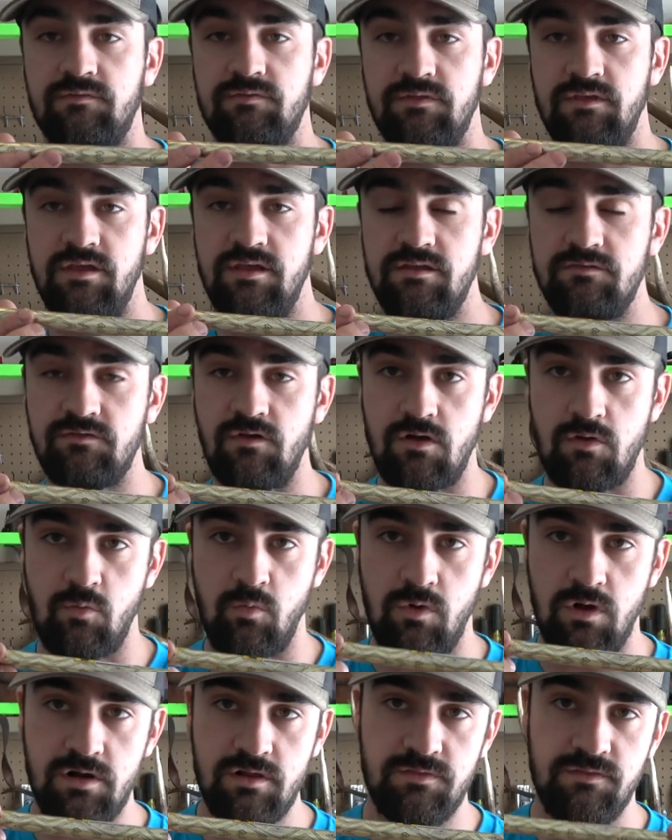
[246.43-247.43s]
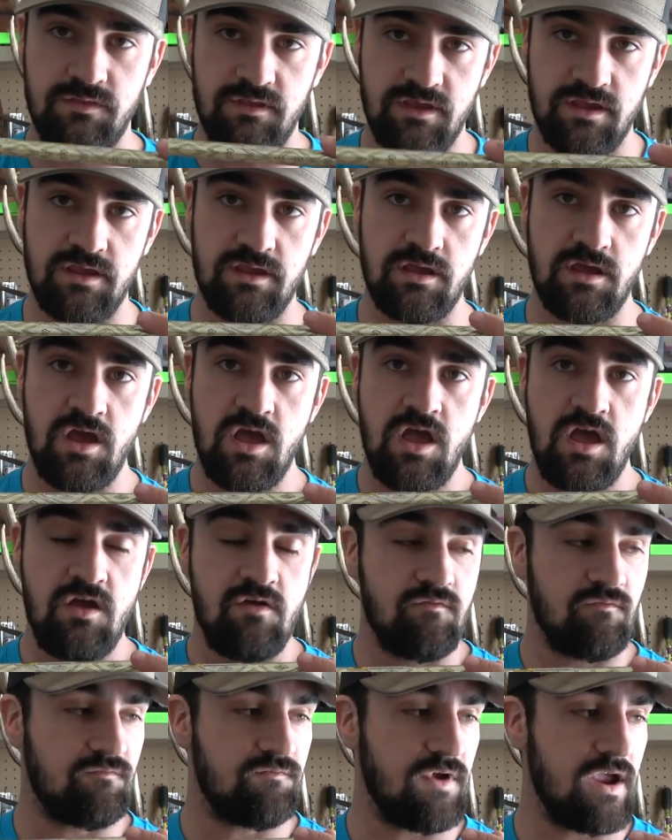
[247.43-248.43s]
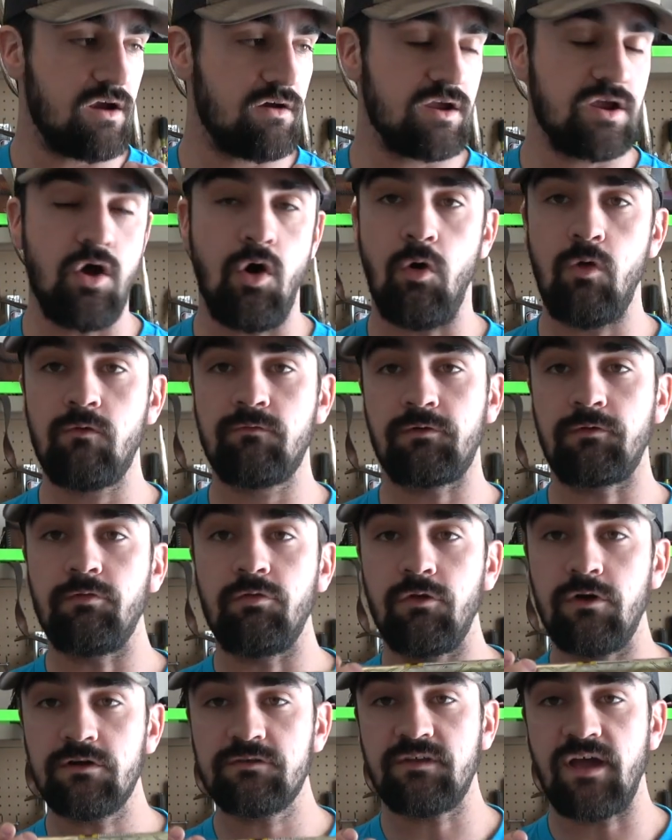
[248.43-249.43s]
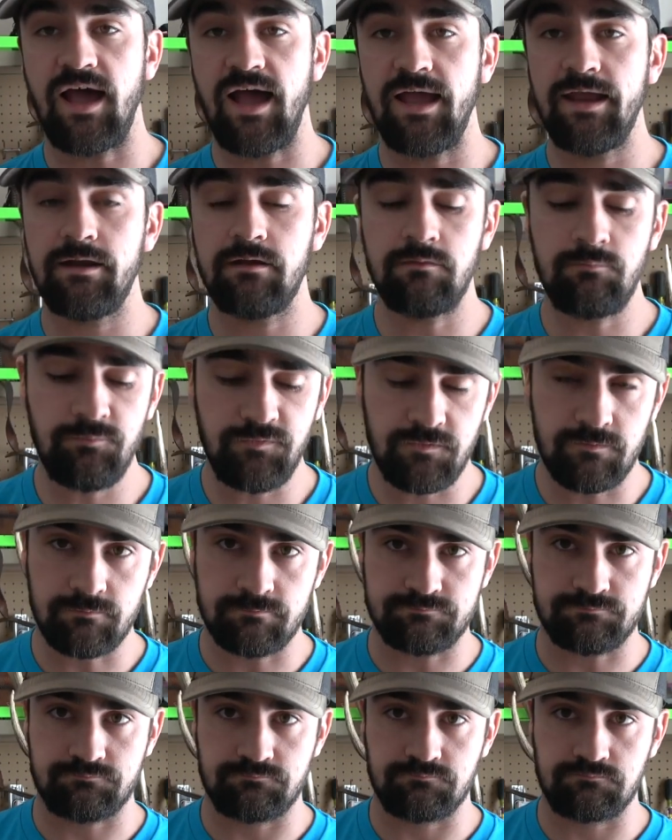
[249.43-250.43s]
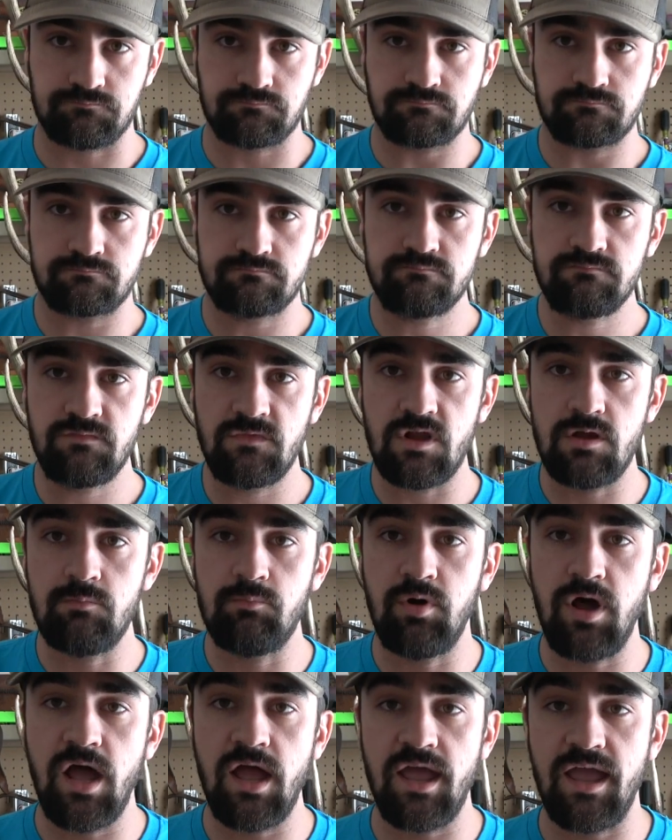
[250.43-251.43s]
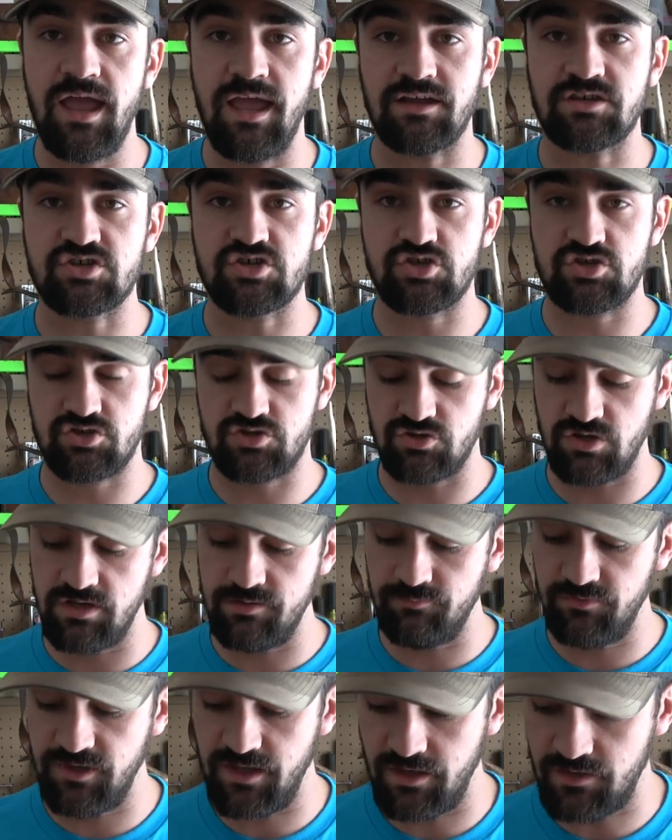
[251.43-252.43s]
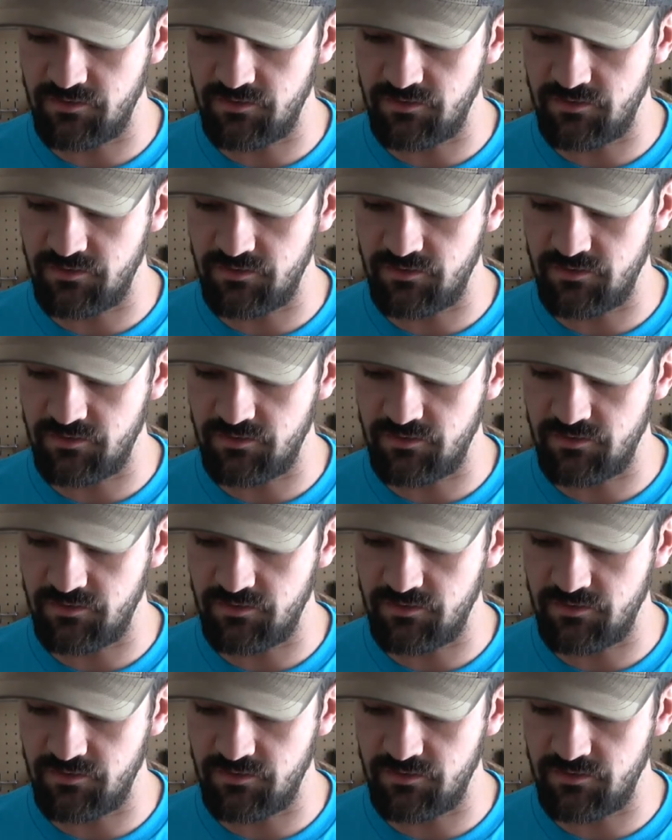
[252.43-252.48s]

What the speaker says: These are one of the very overlooked items, but extremely,